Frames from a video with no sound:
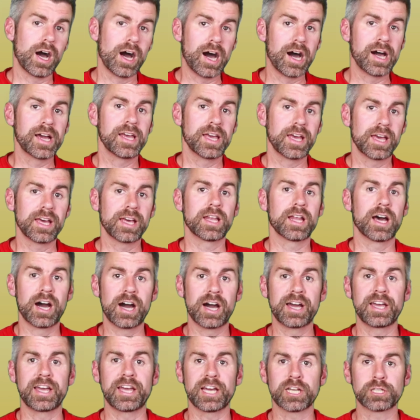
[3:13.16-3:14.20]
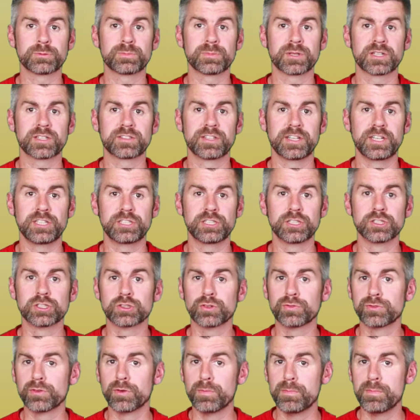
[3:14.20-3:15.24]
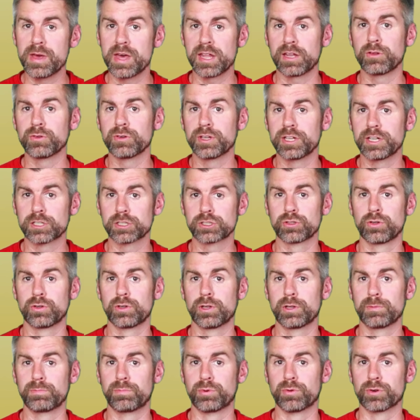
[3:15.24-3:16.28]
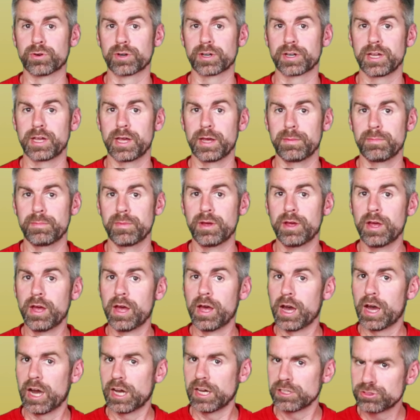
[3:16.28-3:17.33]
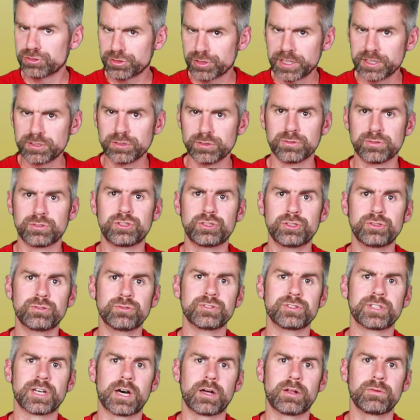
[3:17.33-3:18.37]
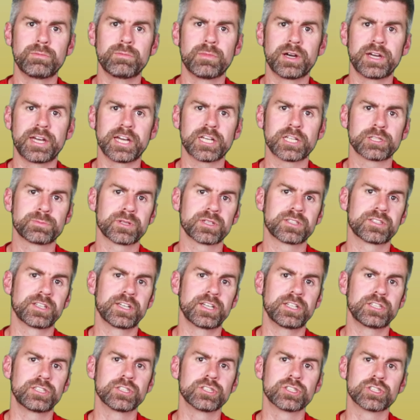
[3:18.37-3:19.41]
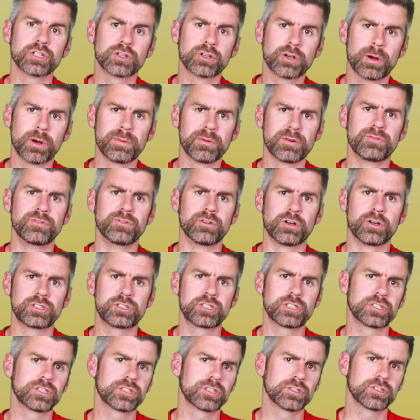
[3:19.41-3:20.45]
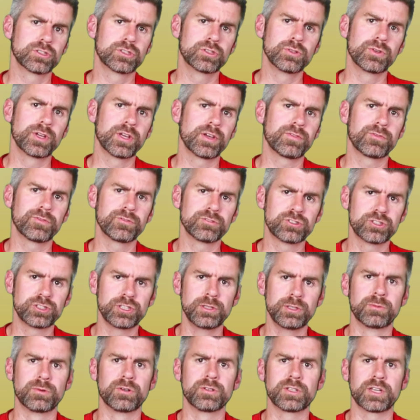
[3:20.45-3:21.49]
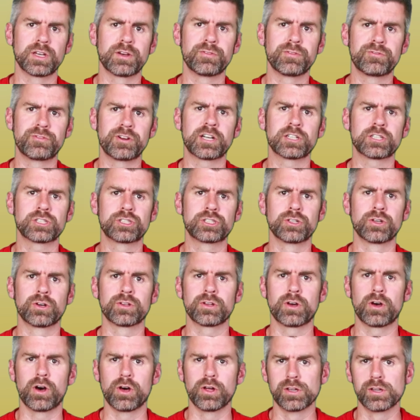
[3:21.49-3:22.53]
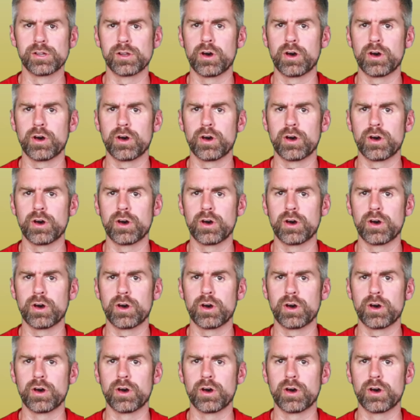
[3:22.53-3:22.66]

I had high expectations of the Metal Gear Solid board game. I tried to tune down my expectations a couple of notches to give CMON a fair shot on an